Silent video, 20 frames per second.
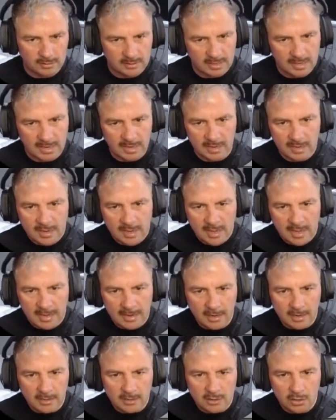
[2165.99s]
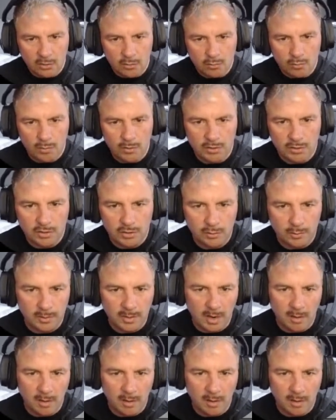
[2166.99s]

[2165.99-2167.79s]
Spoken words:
there, and I don't want to do it.